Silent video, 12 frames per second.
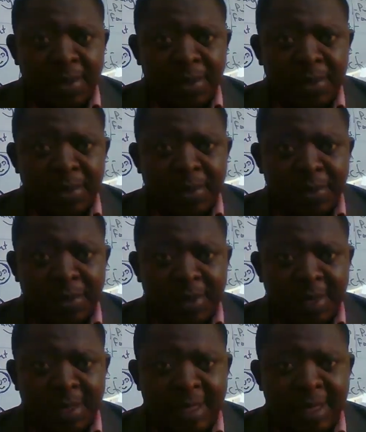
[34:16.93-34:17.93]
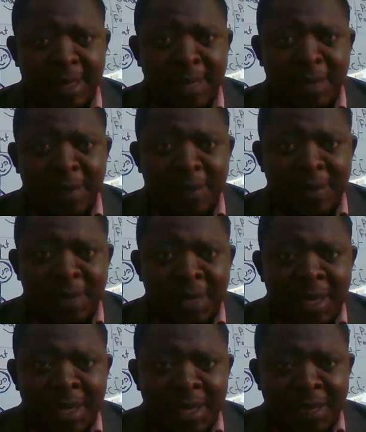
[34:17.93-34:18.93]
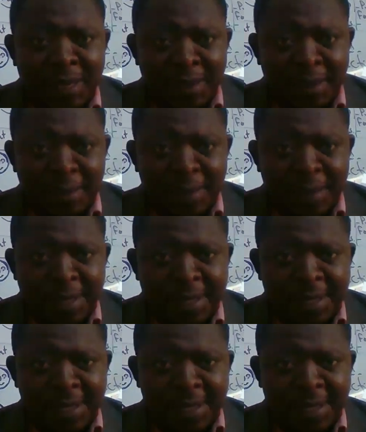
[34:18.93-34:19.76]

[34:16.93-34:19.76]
Of course, that's the time when I was developing this.